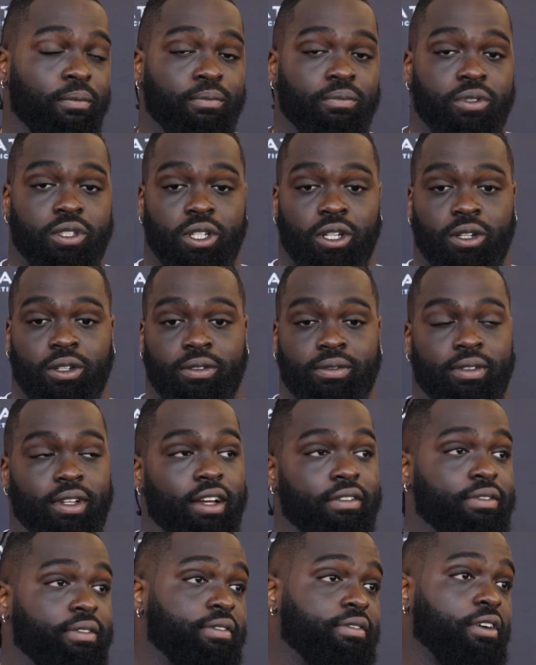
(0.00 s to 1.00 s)
So I
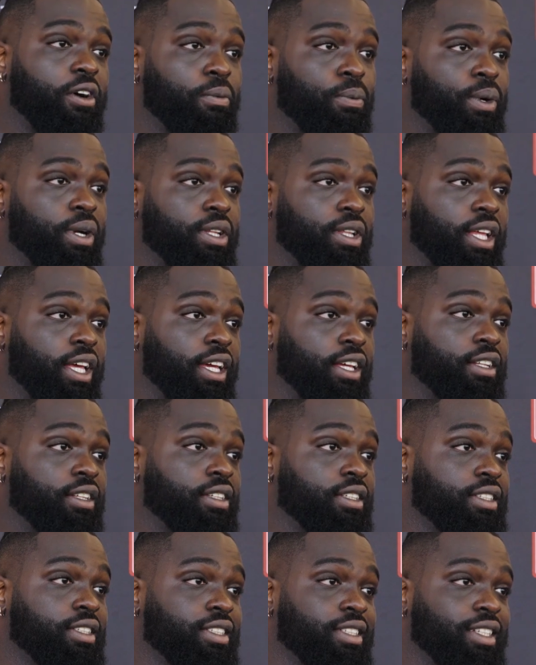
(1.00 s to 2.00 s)
felt pretty lean.
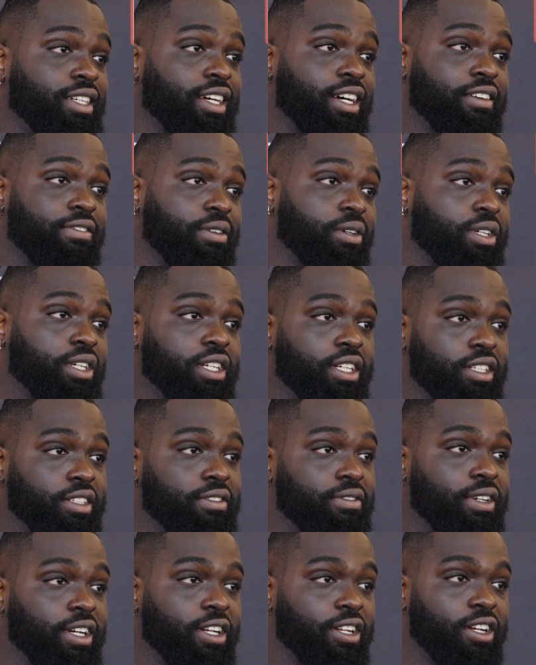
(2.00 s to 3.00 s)
Felt good.
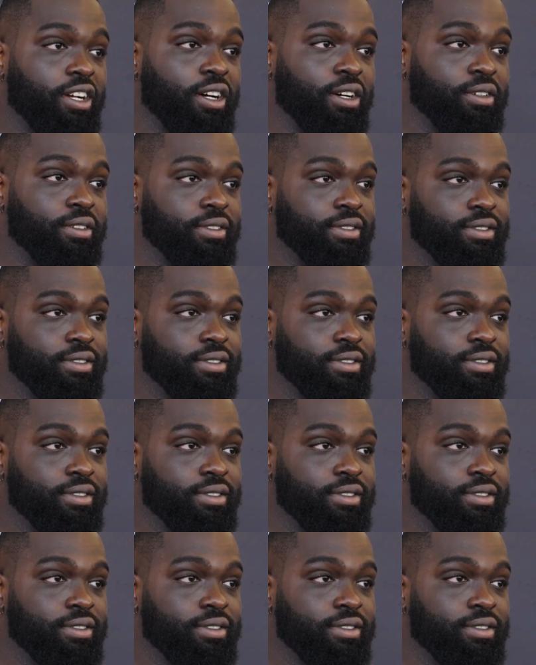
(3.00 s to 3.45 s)
Ready to go.